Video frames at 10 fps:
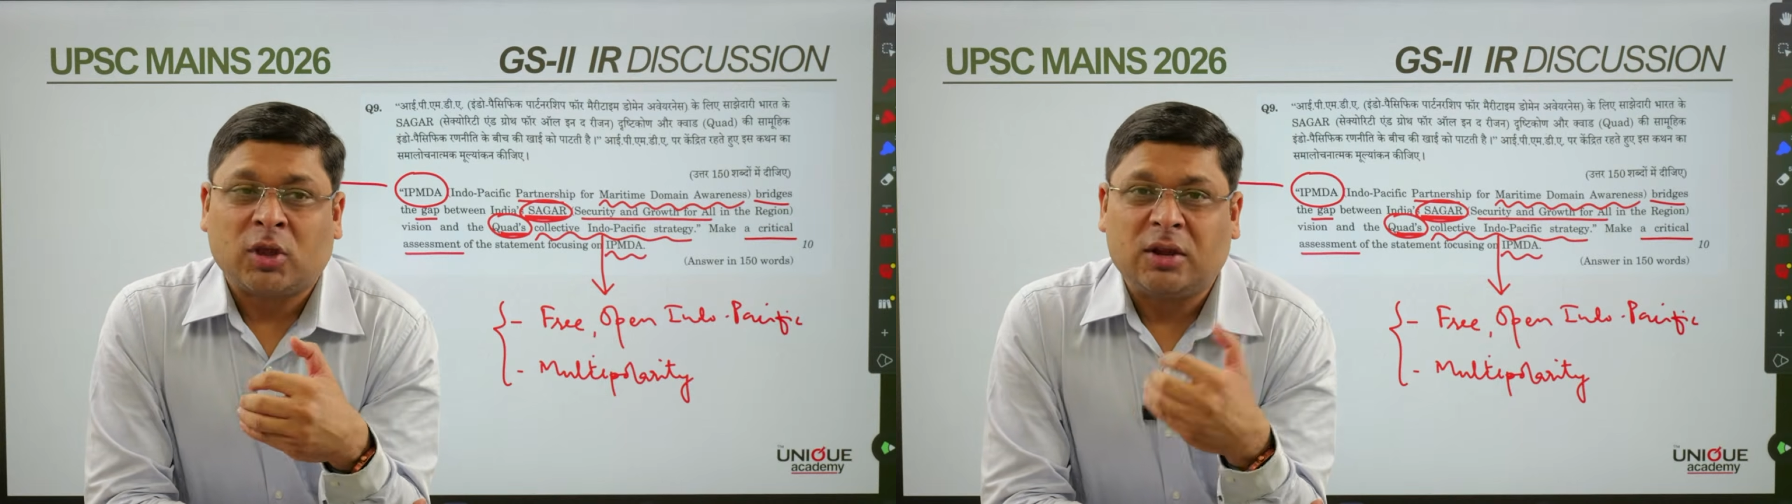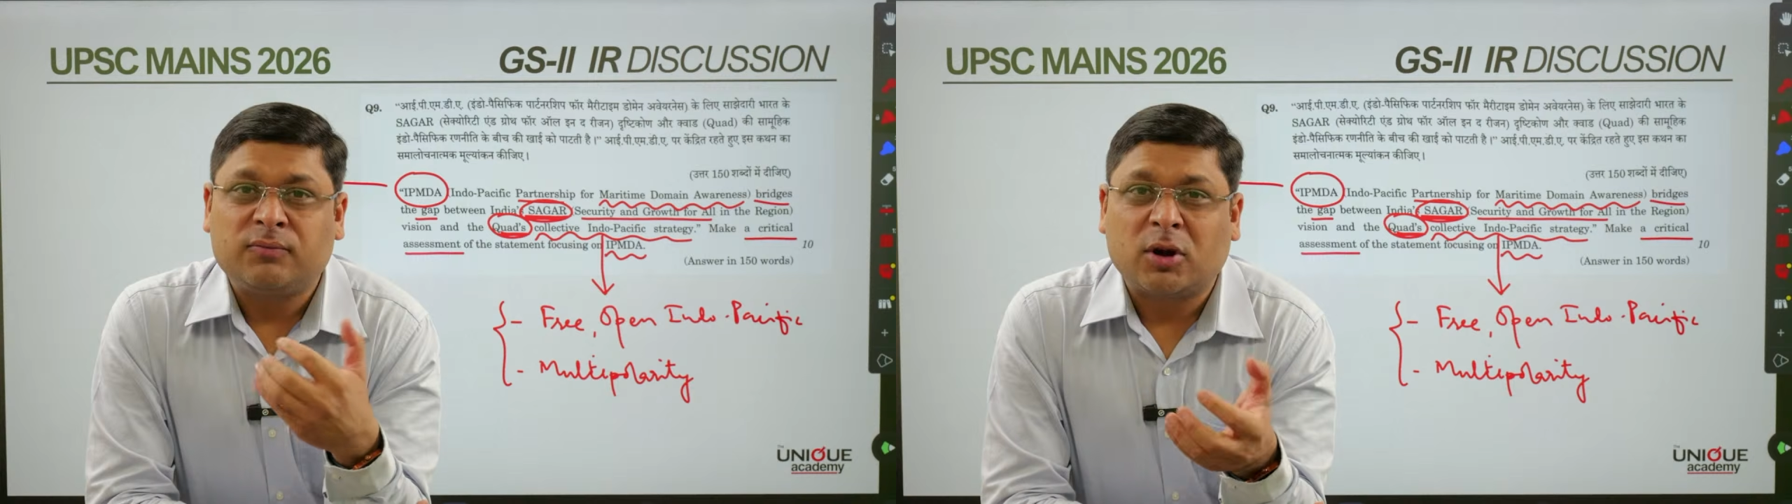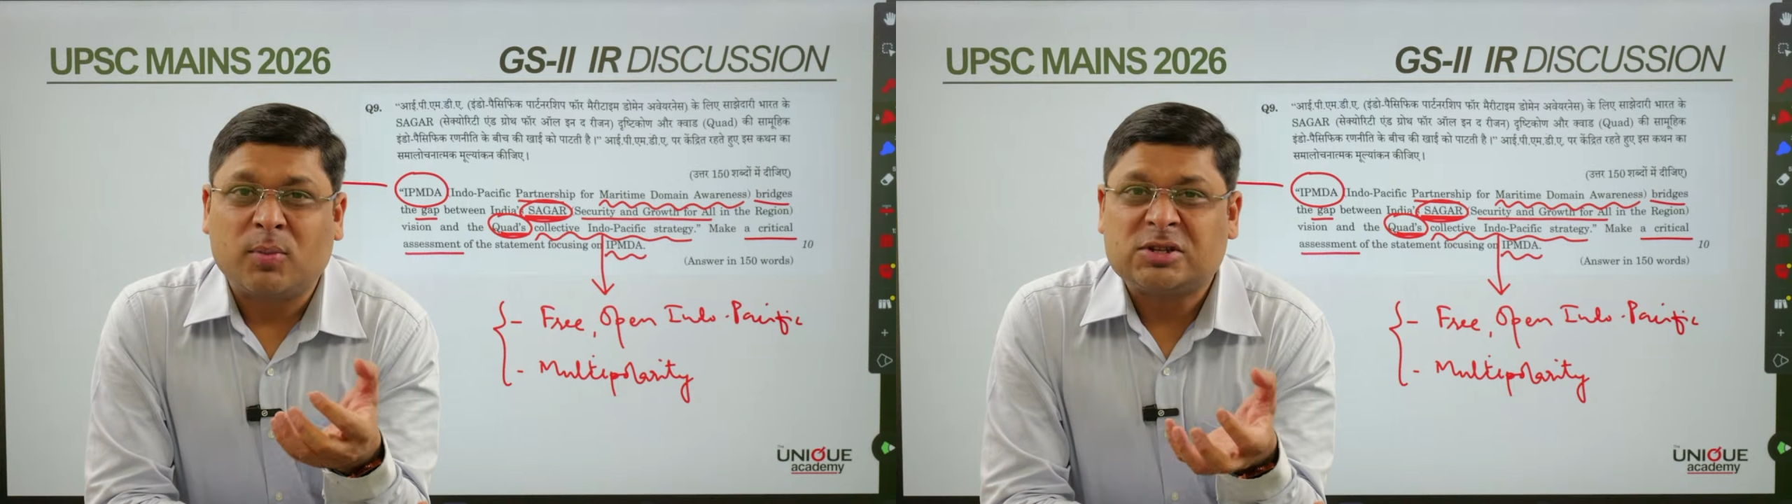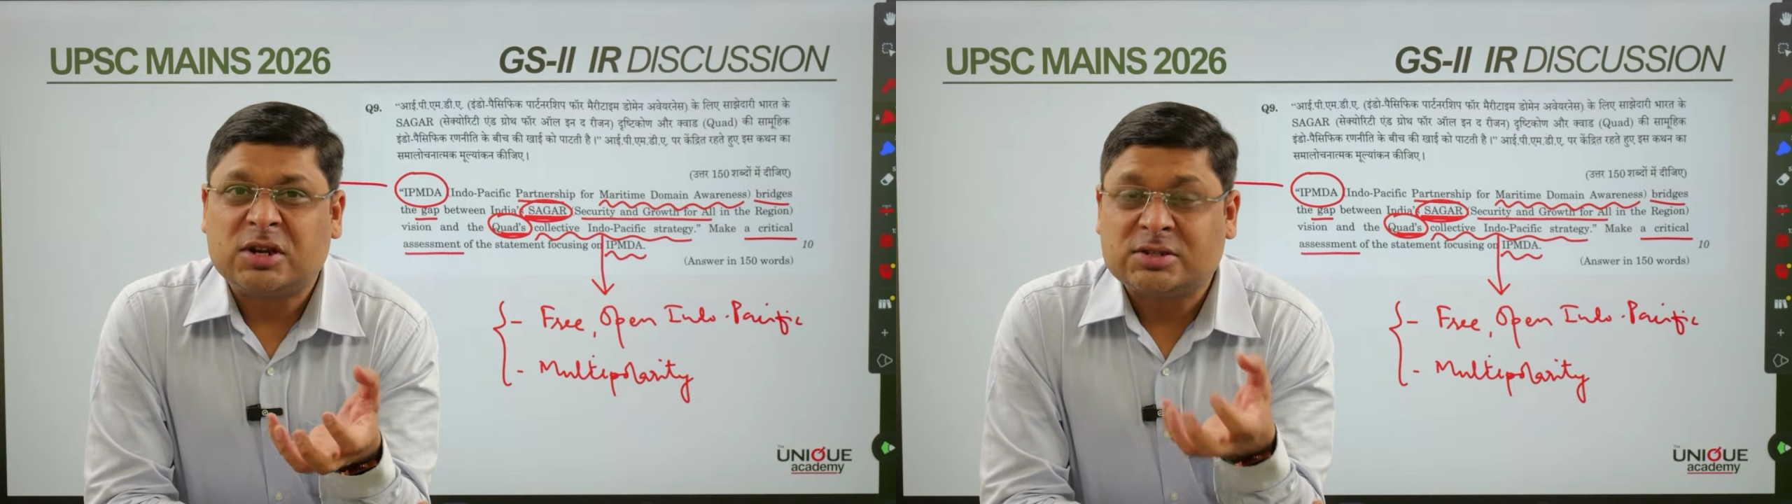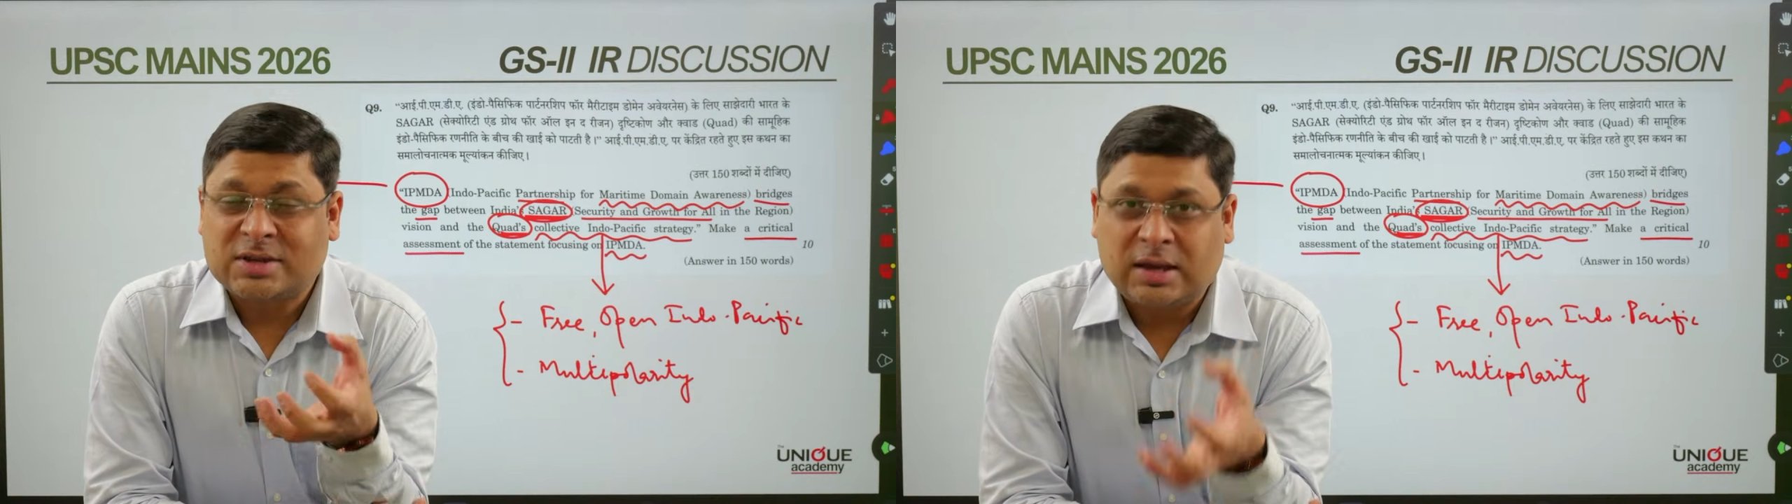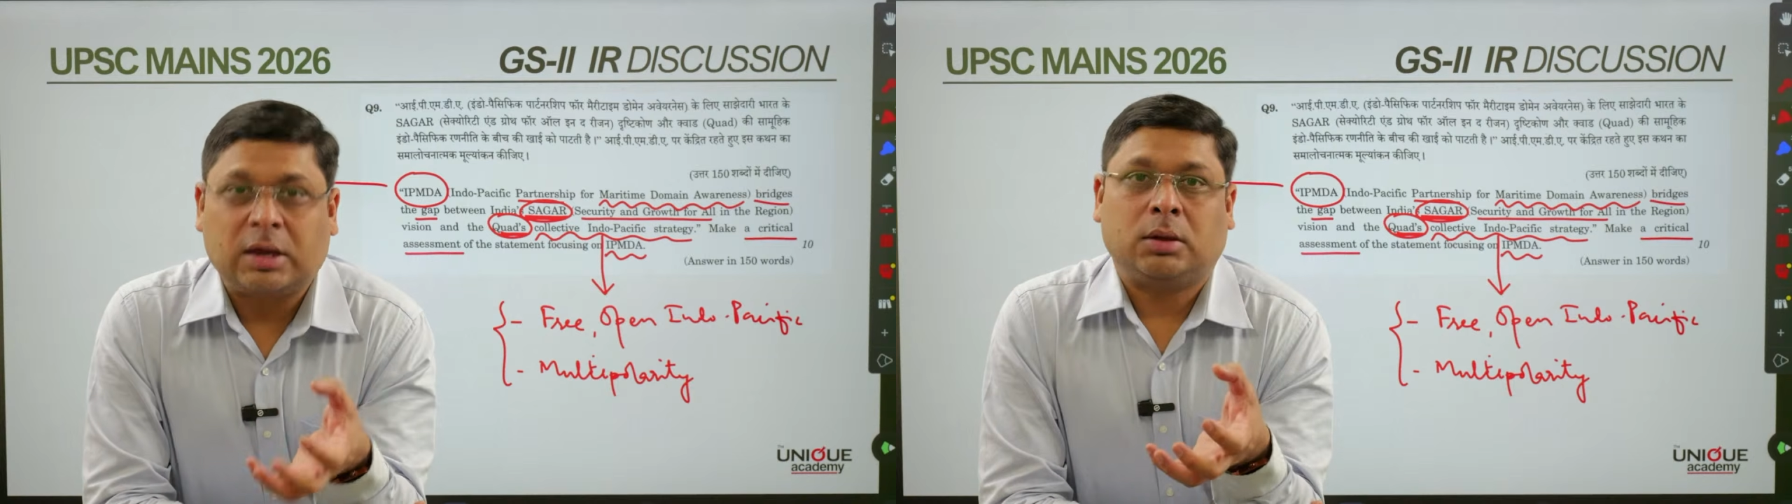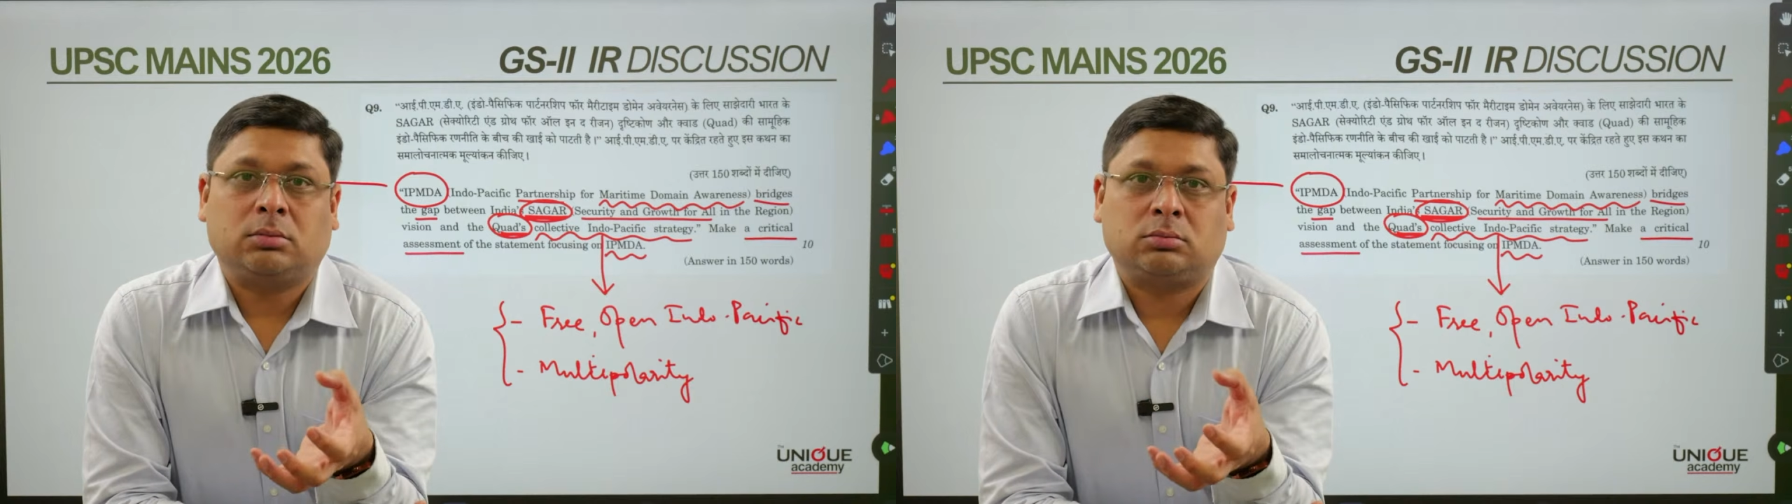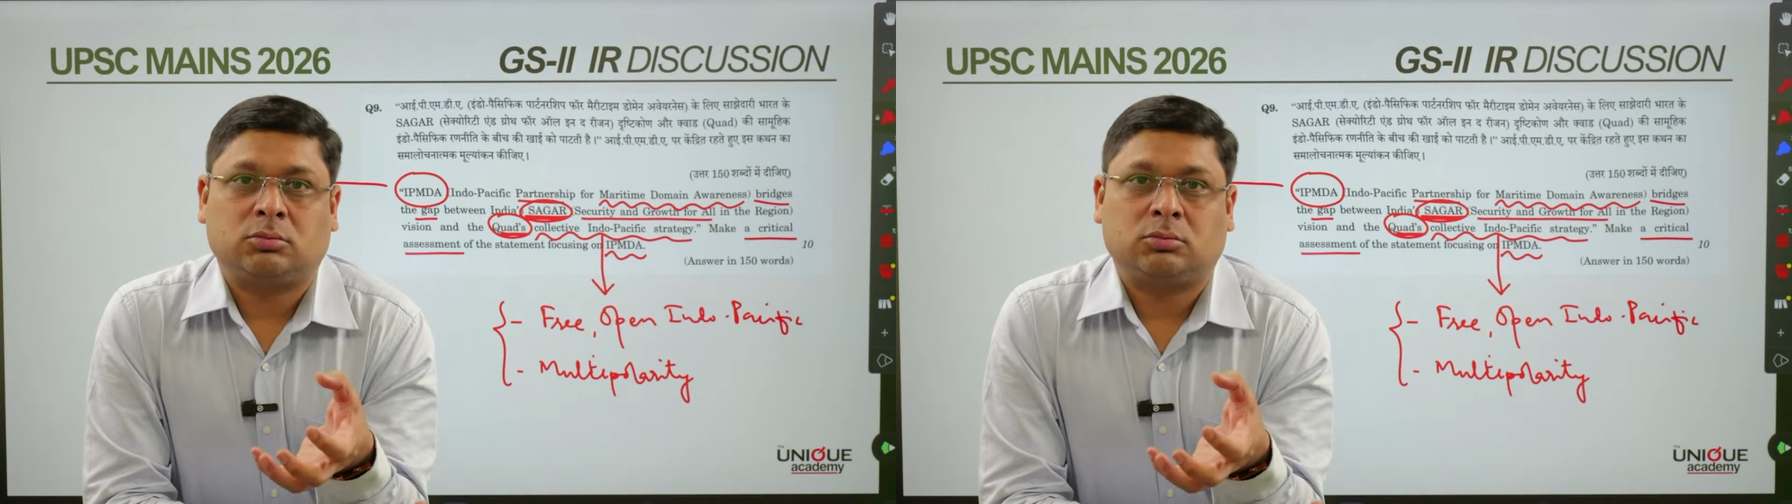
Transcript: Information is key